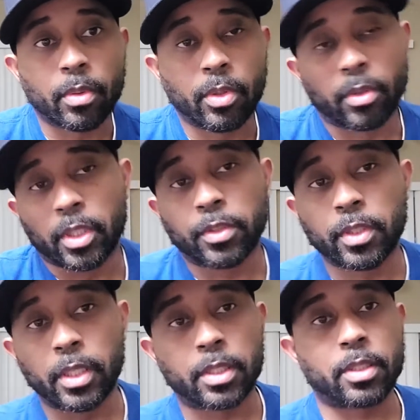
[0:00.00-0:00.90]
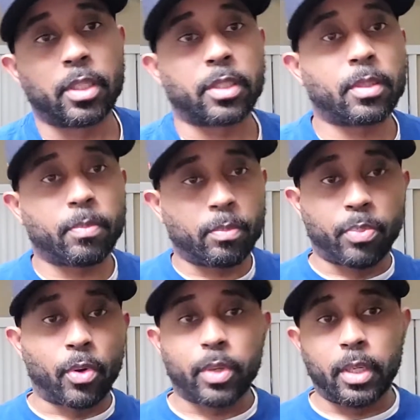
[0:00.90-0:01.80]
it's just
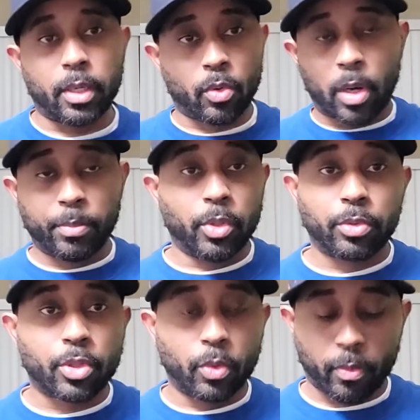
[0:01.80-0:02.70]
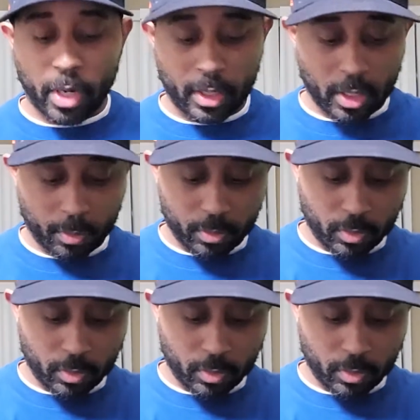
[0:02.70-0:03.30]
broken in, or I'm used to it right now.